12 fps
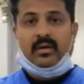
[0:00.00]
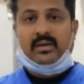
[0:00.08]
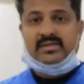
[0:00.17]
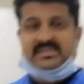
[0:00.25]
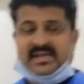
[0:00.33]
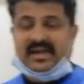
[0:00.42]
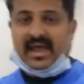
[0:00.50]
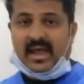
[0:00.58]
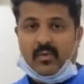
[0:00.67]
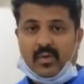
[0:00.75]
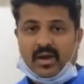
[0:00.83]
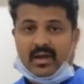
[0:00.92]

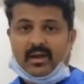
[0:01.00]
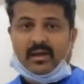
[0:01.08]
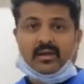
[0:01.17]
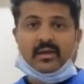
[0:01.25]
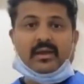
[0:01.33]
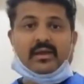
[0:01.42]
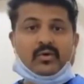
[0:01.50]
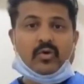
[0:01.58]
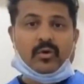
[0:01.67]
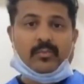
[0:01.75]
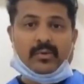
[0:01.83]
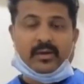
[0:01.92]
saliva
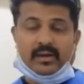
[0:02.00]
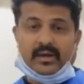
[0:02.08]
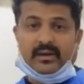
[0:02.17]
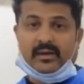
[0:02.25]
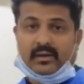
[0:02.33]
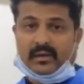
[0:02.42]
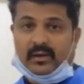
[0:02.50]
incorporated